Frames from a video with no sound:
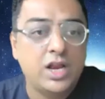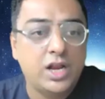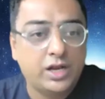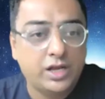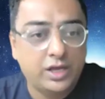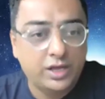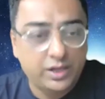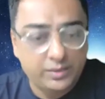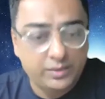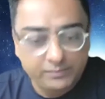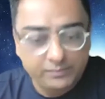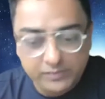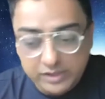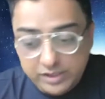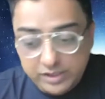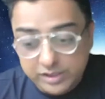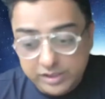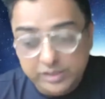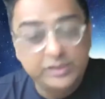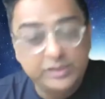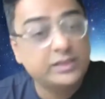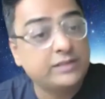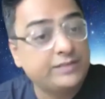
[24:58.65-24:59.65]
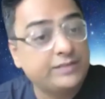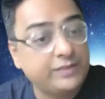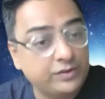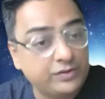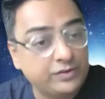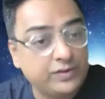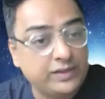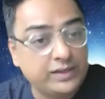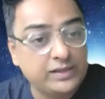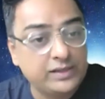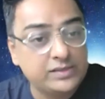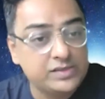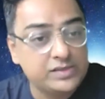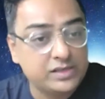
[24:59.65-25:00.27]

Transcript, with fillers: um, learn a few things.